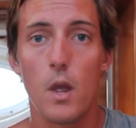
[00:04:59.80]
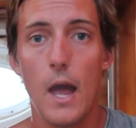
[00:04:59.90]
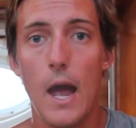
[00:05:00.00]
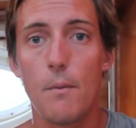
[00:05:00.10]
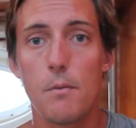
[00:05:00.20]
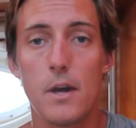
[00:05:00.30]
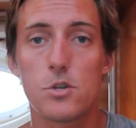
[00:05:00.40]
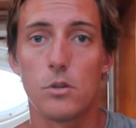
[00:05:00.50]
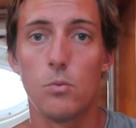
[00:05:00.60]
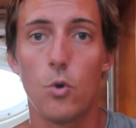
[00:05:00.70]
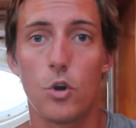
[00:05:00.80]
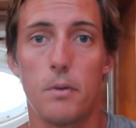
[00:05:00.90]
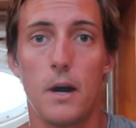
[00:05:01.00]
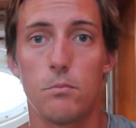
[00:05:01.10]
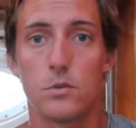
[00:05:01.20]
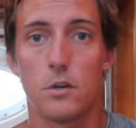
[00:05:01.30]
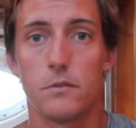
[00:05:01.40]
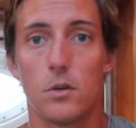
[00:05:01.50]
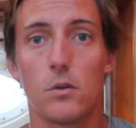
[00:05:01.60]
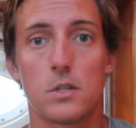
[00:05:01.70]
and we made sure the water pump was off at all